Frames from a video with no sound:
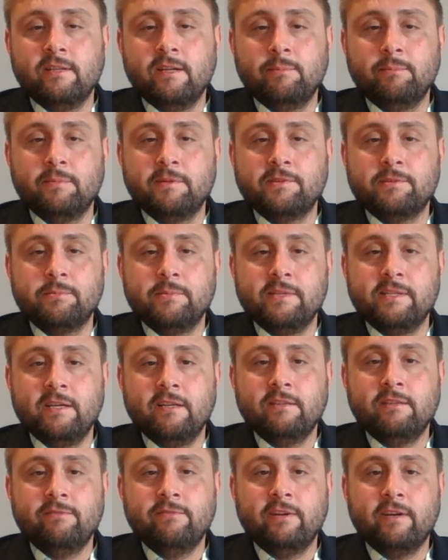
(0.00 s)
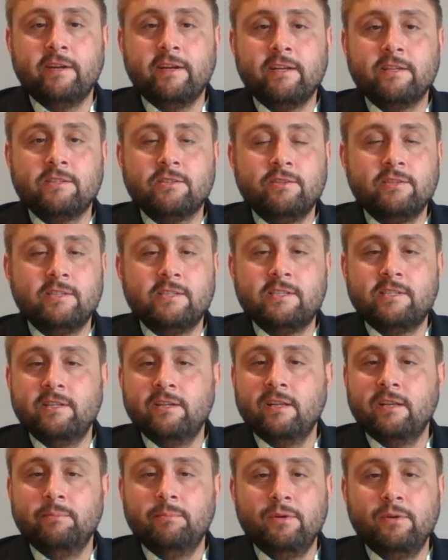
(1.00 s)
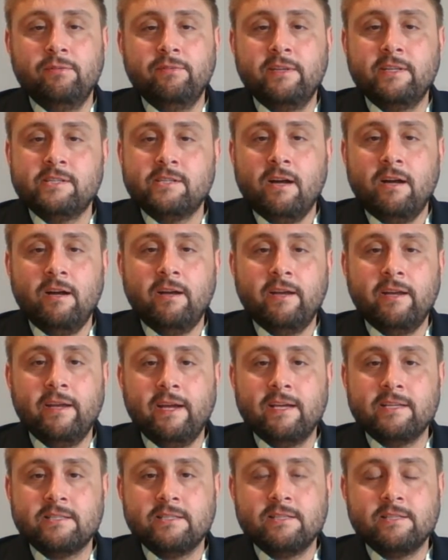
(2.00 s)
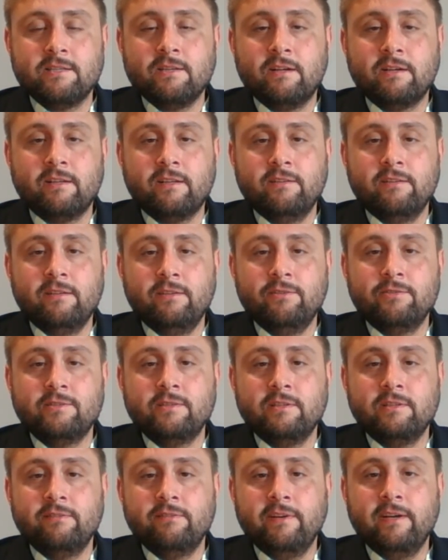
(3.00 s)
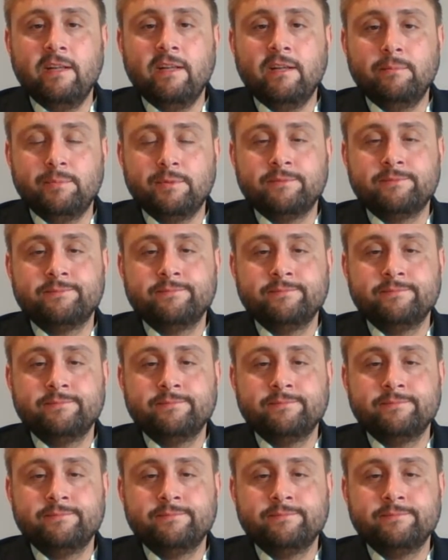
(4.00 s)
in numbers from the Delta variant. So it's still a moving target as this all continues to develop.